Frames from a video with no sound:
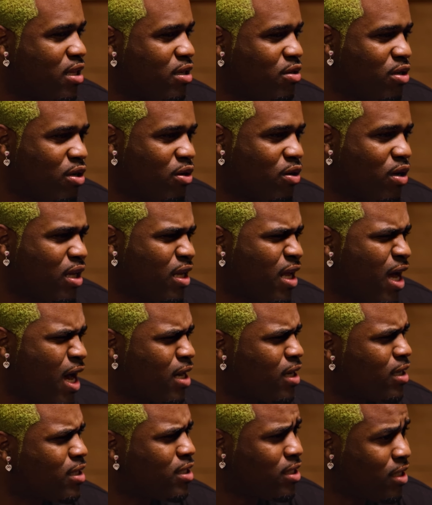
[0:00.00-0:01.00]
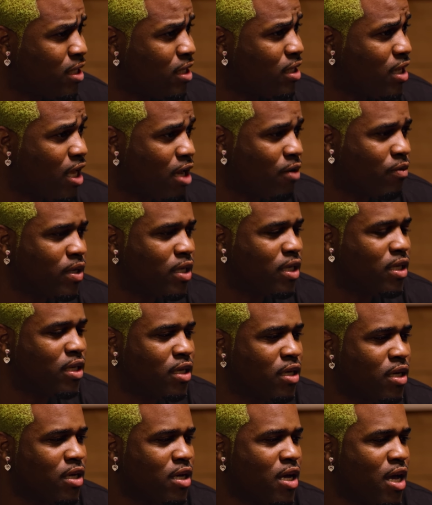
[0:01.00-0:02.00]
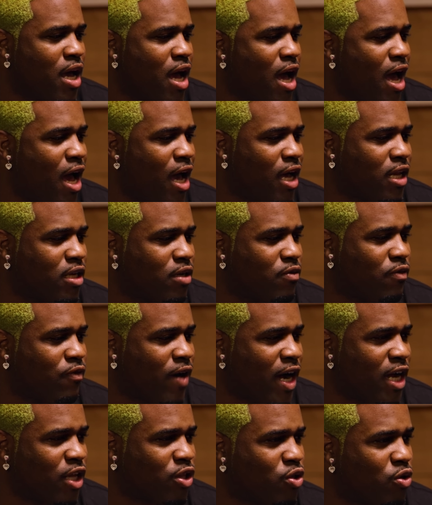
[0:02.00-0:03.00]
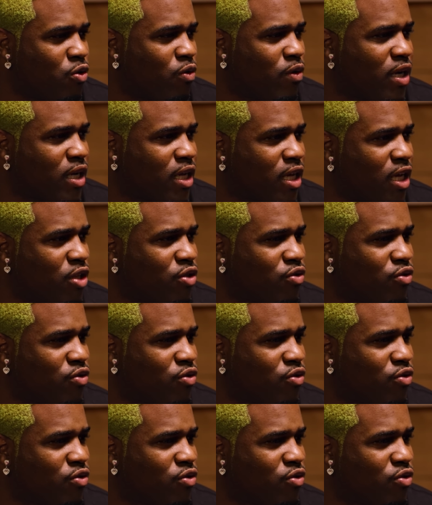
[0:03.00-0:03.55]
You know, a lot of shit that we had to fight through and get